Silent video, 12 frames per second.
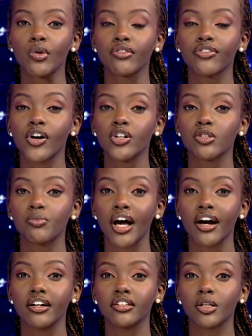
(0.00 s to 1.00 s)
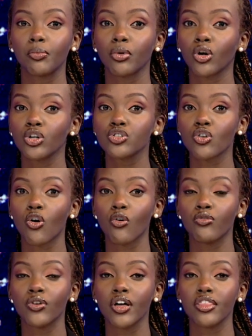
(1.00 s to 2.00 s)
were found behind the plot
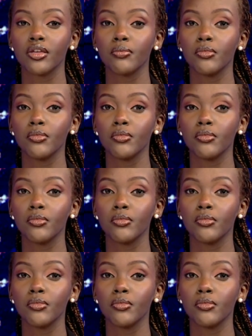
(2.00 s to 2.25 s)
of the